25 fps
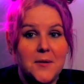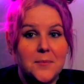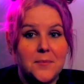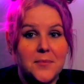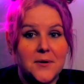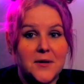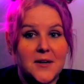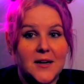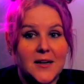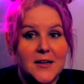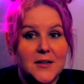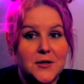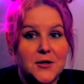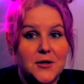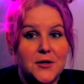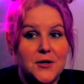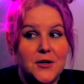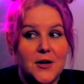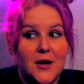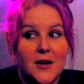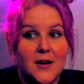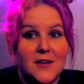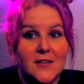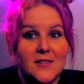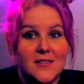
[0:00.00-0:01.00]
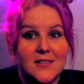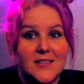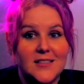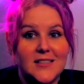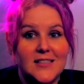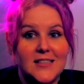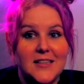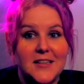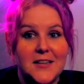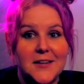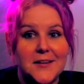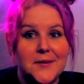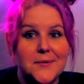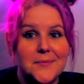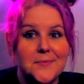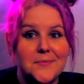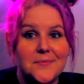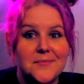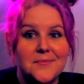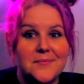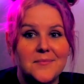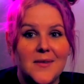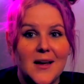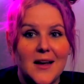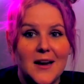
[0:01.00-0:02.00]
but I could not see
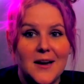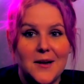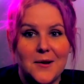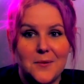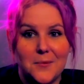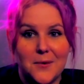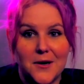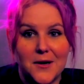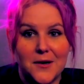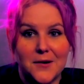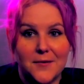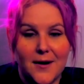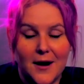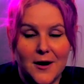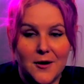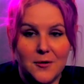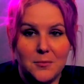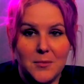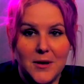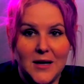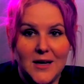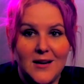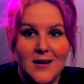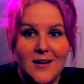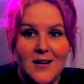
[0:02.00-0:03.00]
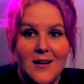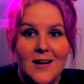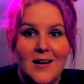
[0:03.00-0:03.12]
him anywhere around me.